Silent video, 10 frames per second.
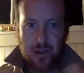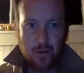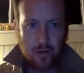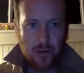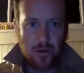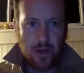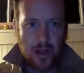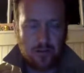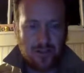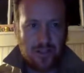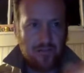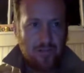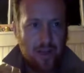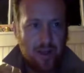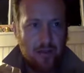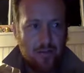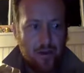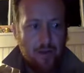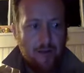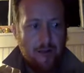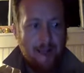Anyone a Howard Zinn fan out there?